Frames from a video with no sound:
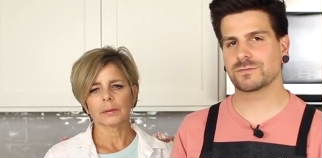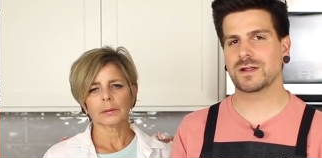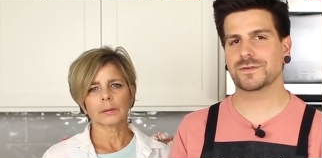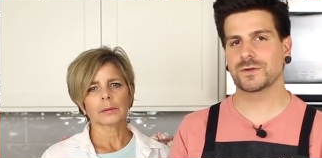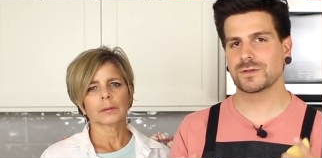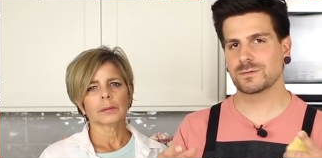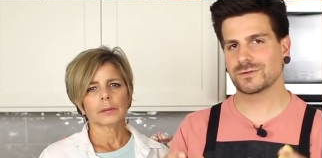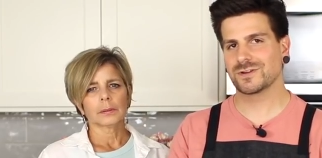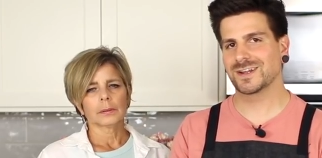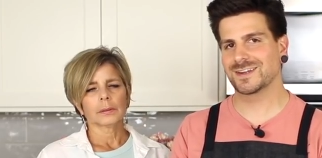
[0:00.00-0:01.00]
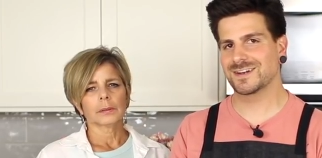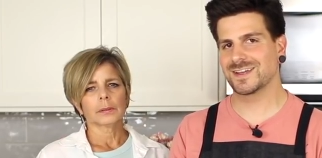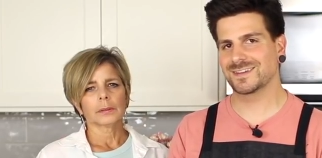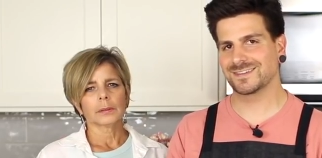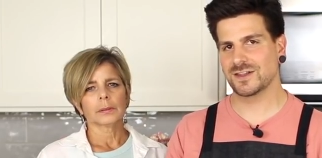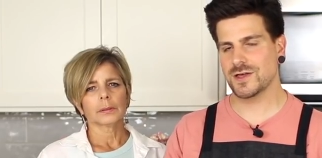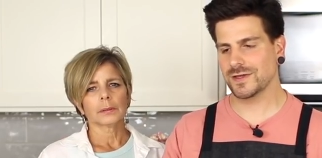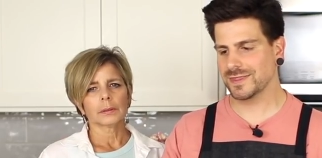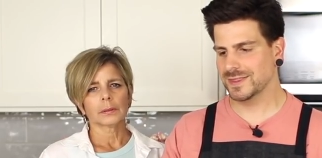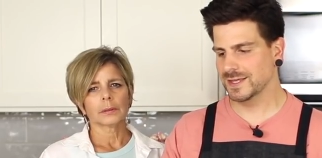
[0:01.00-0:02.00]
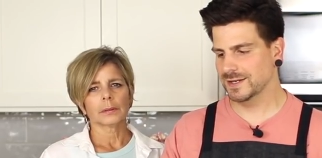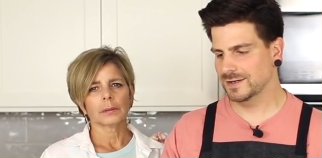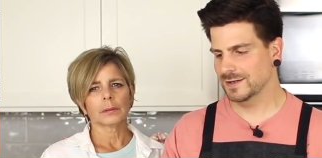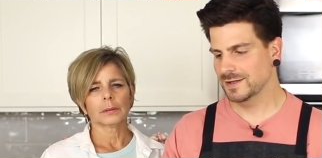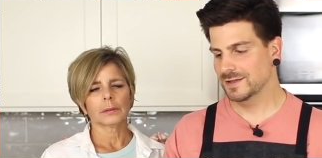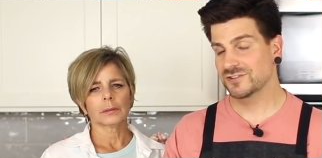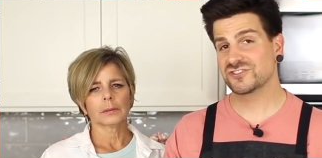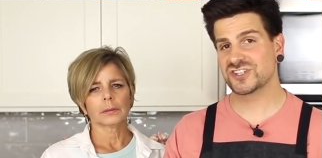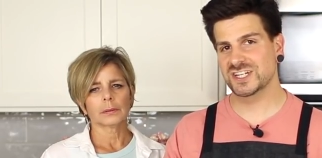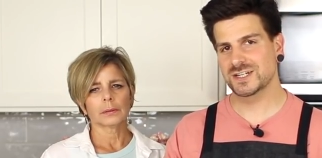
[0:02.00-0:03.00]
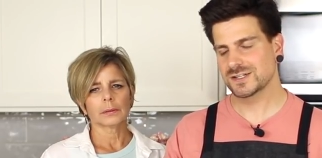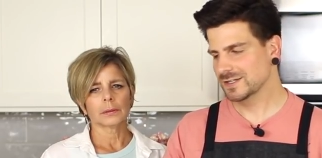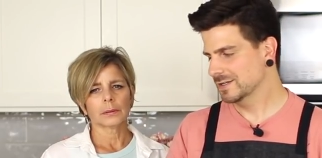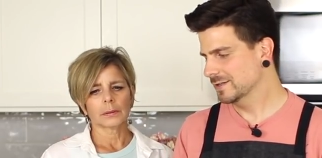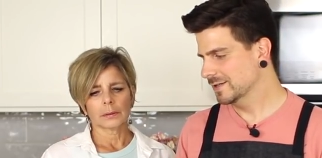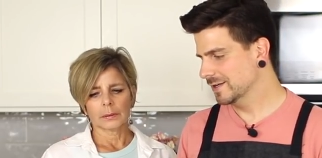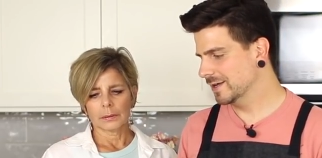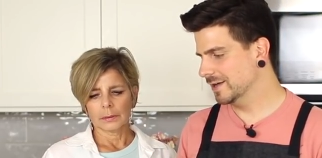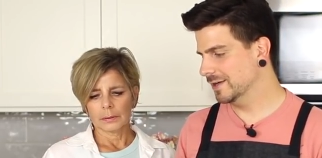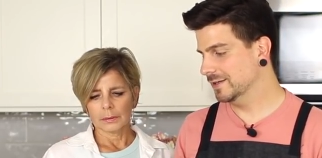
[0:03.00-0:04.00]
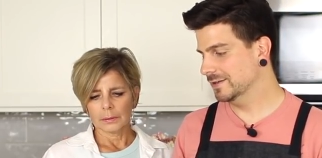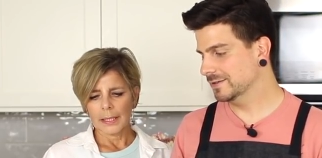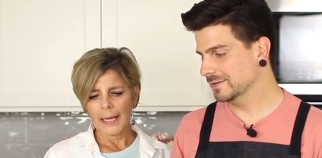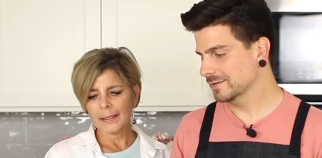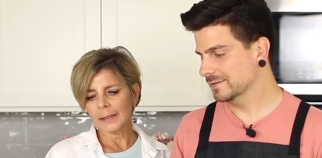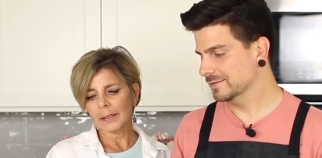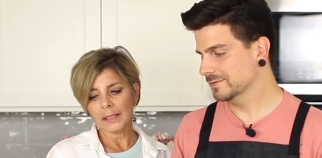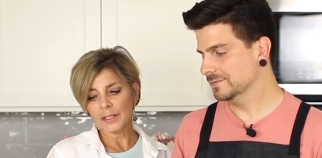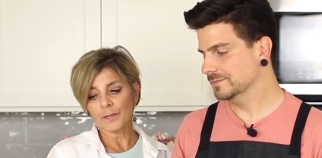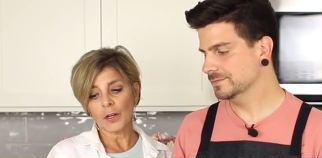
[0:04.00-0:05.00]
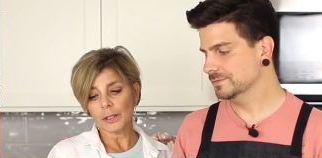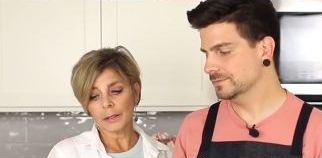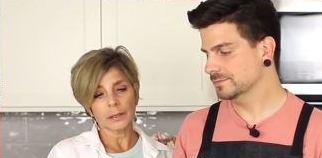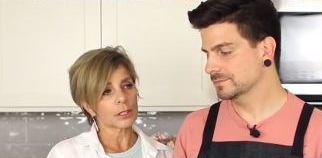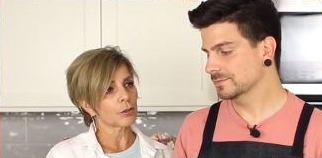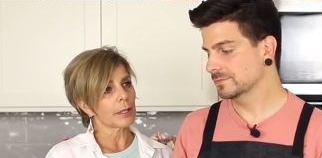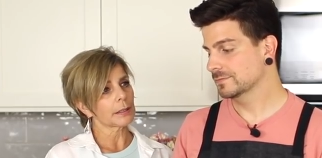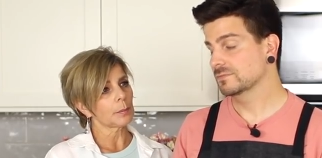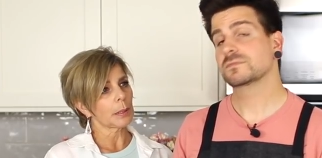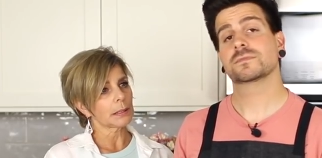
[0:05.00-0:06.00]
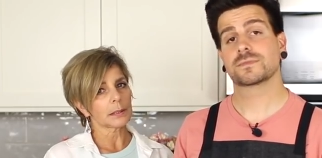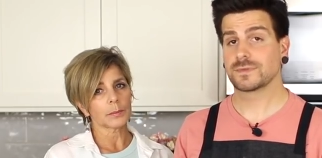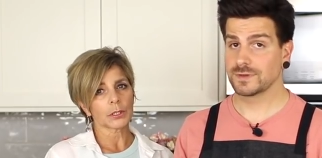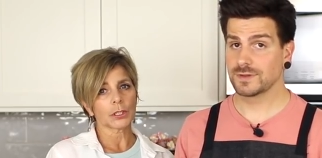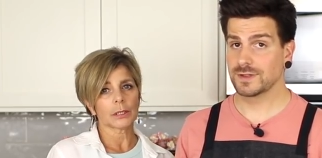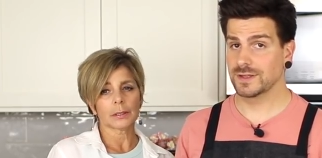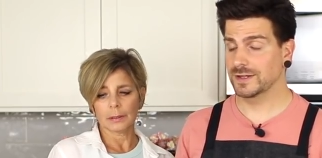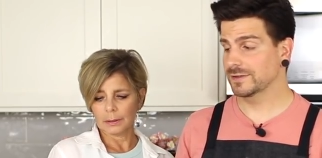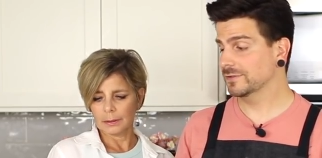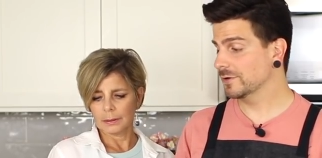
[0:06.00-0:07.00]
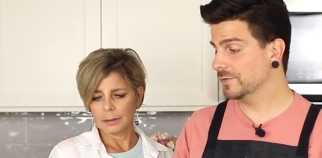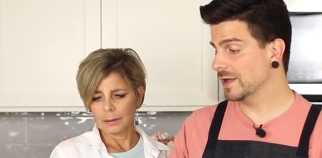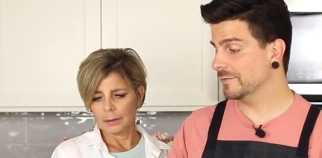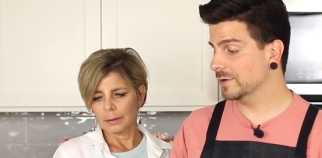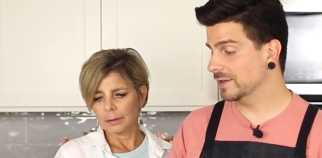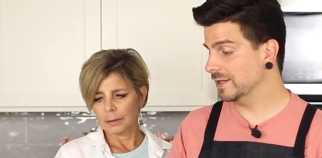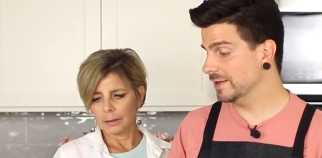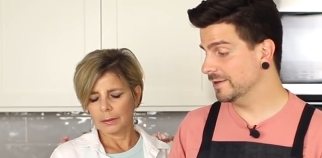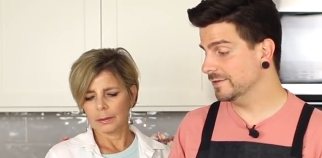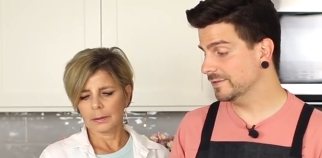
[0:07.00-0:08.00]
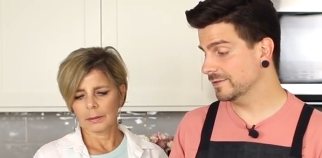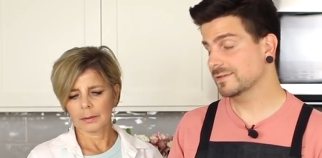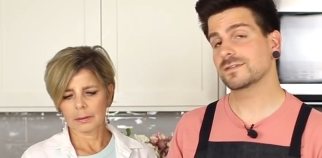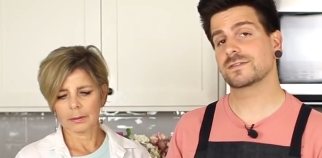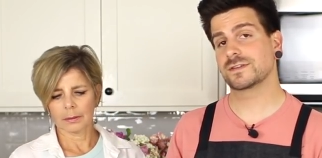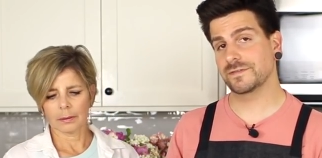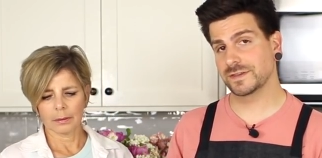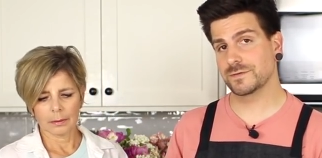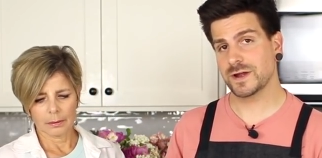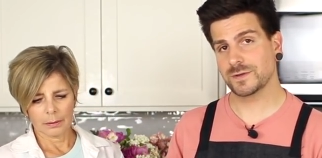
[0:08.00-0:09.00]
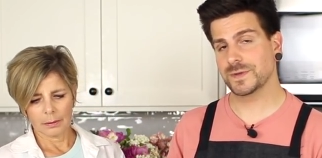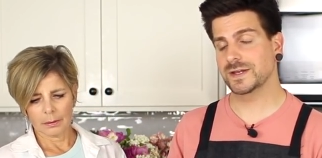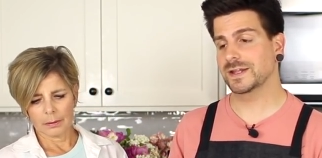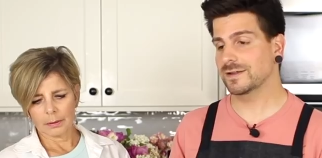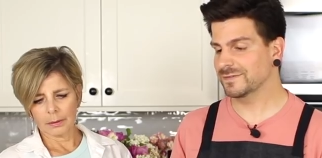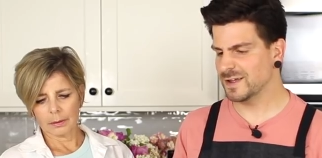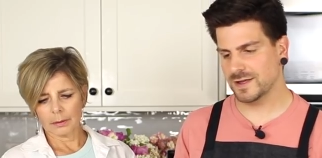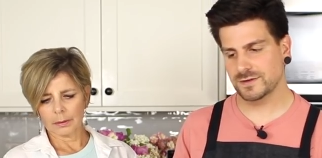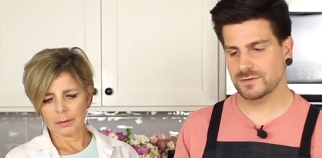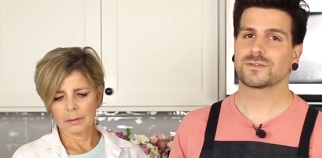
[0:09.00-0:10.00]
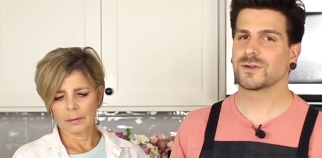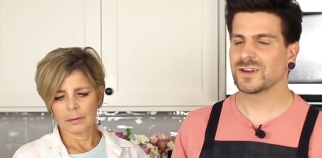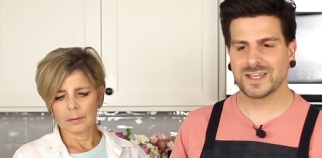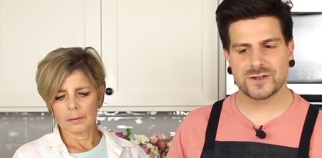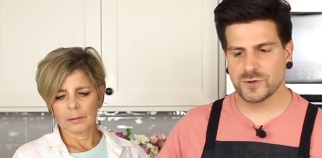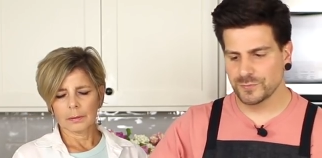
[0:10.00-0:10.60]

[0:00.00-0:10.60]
Speaker 1: with ravioli. We're trying to get a nice, long, thin sheet. And
Speaker 2: it's fun to crank the pasta machine.
Speaker 1: It is. So if you have one of these, definitely recommend it. If not, get your